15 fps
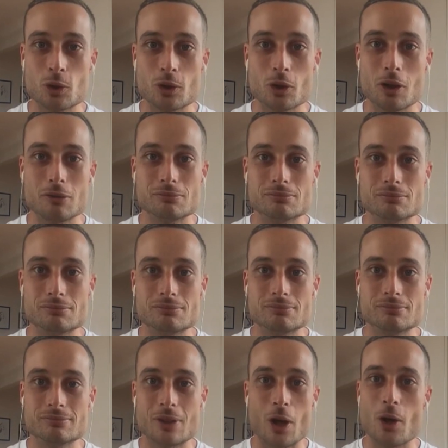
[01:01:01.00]
You're not
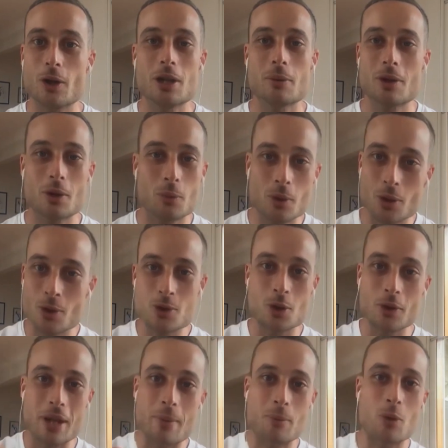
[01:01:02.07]
the only one in the world who's got
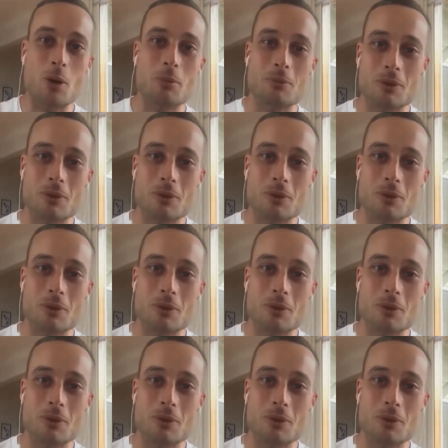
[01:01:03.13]
that problem